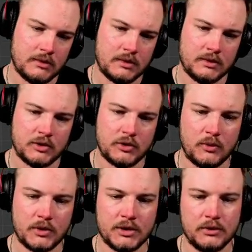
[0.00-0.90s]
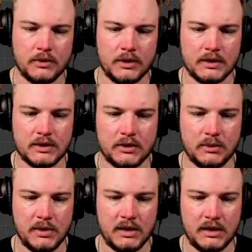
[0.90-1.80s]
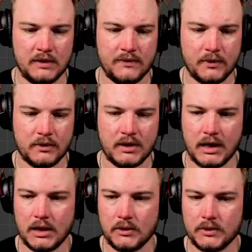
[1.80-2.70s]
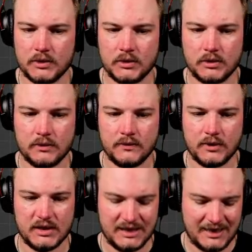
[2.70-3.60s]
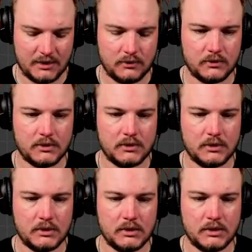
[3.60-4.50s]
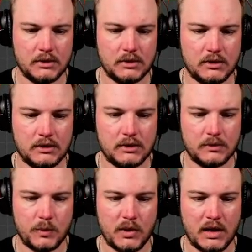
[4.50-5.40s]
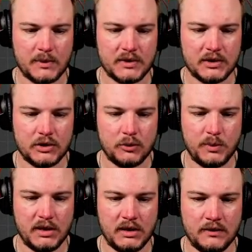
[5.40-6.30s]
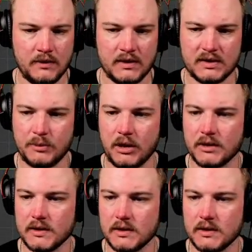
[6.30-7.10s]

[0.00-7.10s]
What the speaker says: Not sure what to do with it. Should it be further out, further down? Perhaps it should be in this spot.